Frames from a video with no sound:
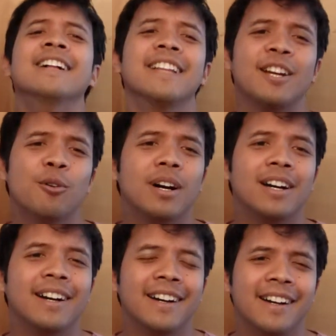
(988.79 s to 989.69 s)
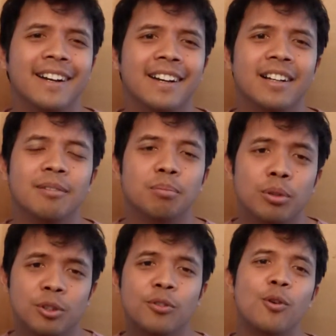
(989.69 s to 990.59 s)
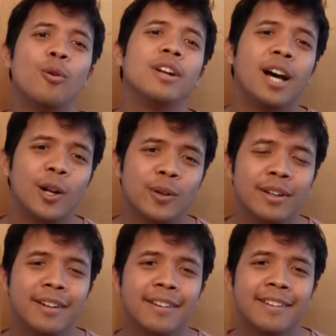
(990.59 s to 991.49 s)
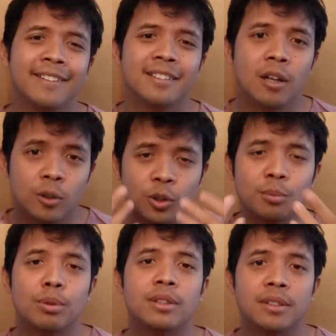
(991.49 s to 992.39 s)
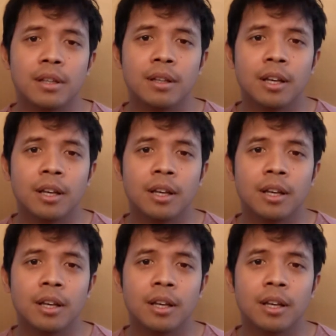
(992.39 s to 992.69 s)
Like, what? Put the phone down, talk to the person,